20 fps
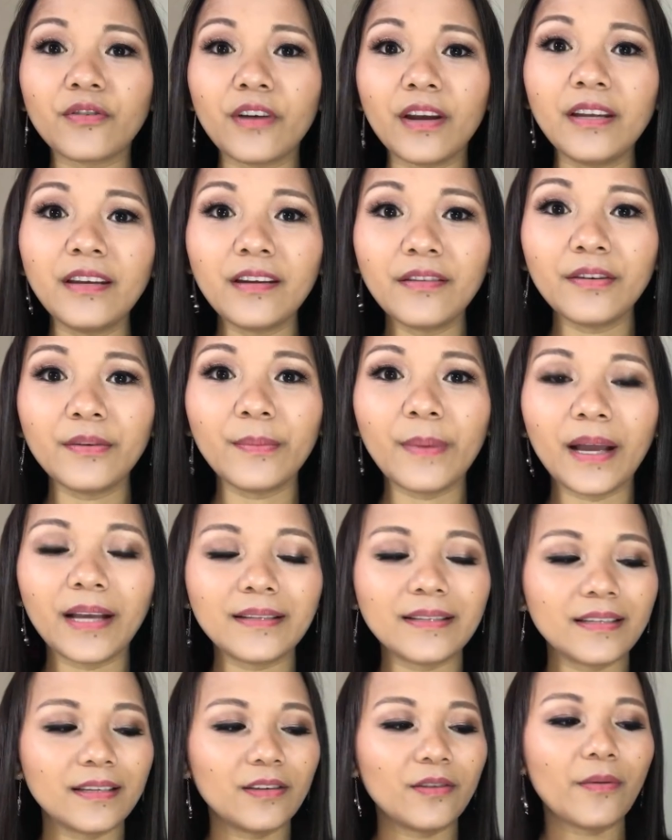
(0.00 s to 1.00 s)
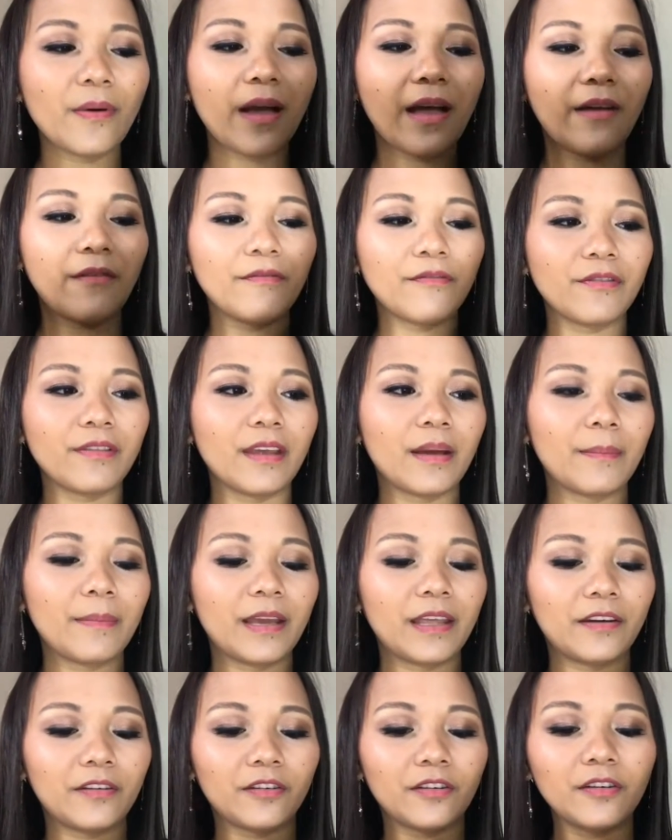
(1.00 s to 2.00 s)
or any other bags that you have for that
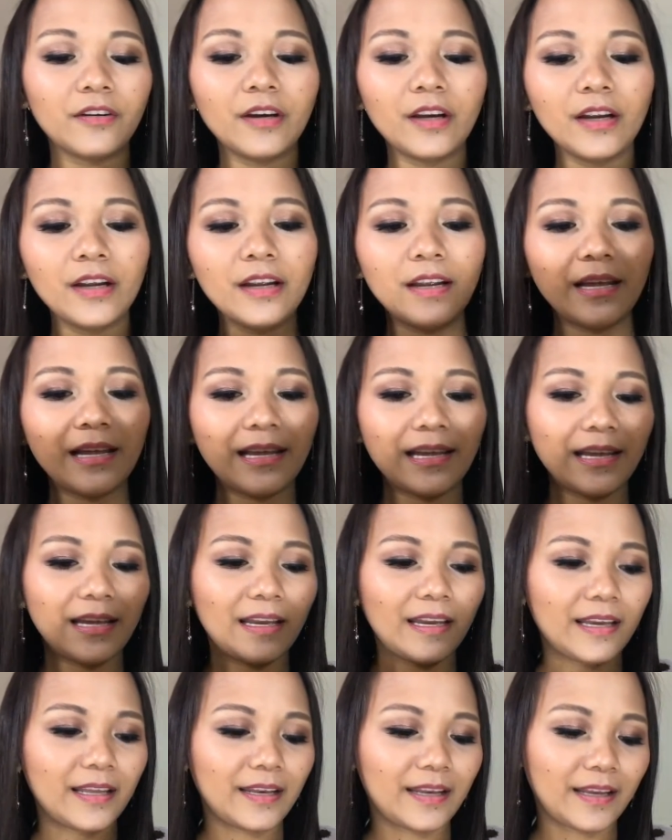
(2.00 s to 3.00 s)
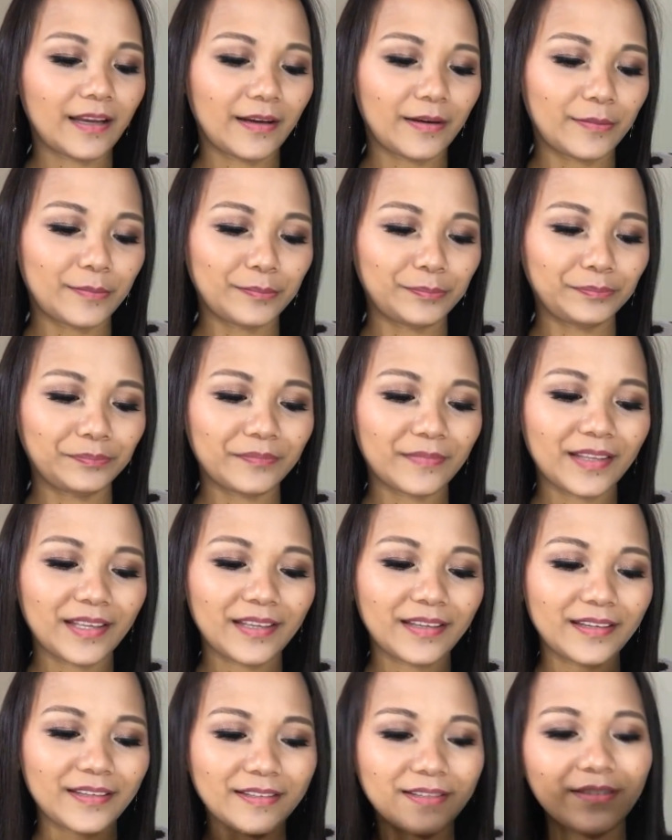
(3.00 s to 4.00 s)
matter. And um,
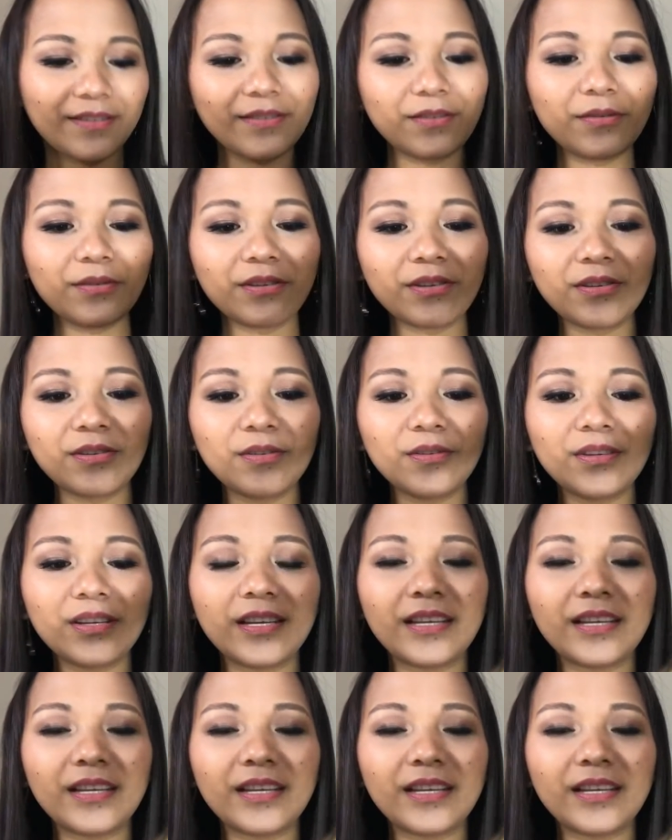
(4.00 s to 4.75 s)
it is so cute